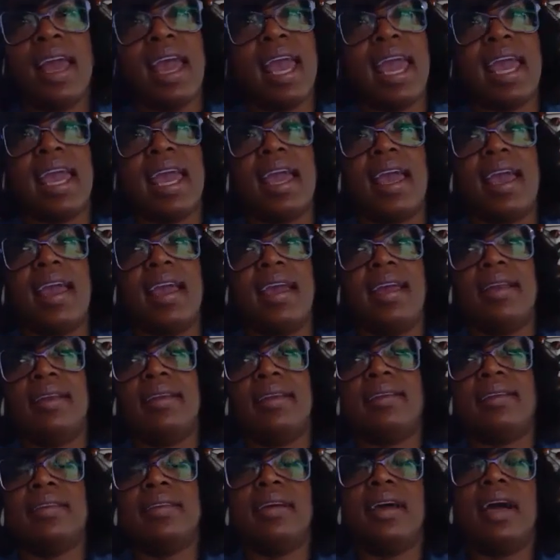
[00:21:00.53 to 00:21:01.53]

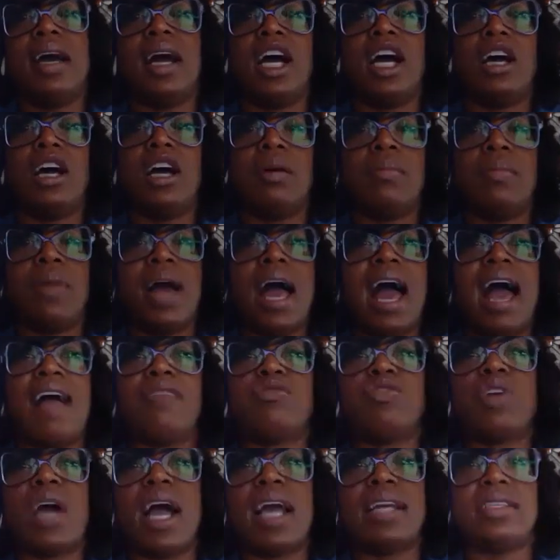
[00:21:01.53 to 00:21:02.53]
And I've
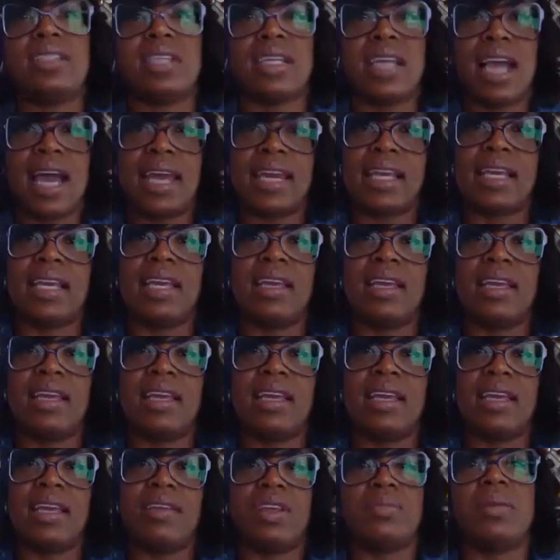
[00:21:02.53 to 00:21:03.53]
tried to kind of
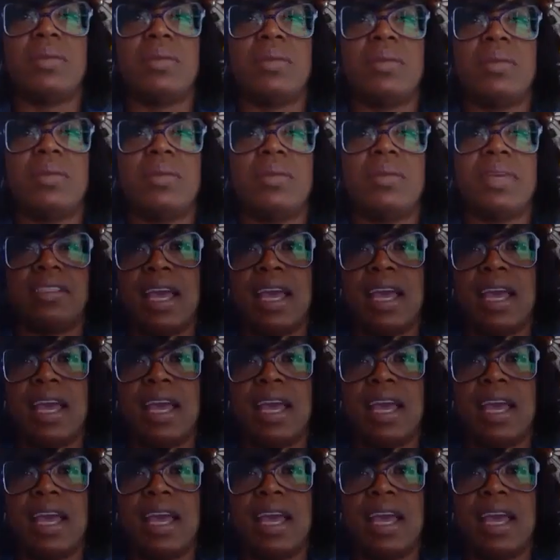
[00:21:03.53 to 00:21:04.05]
give them some